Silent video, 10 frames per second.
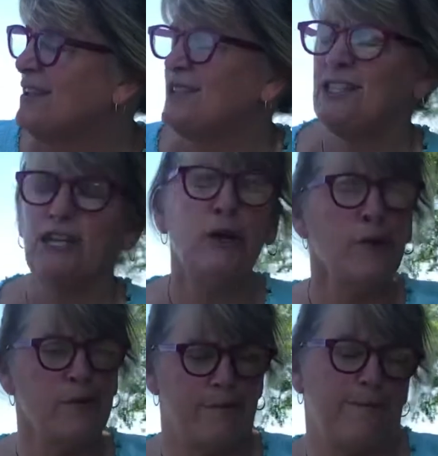
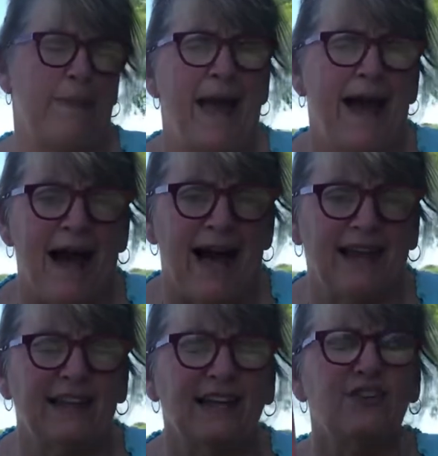Too
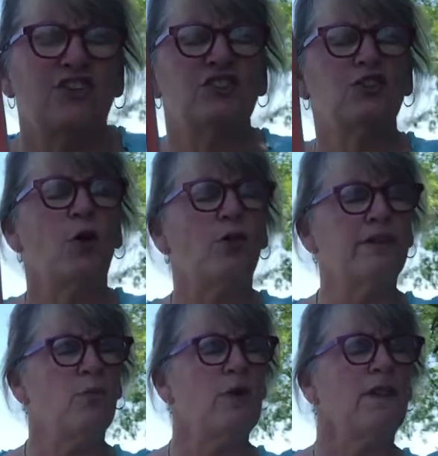bad, she told
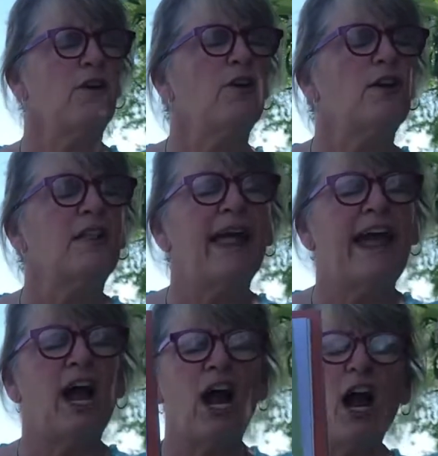him with her glare.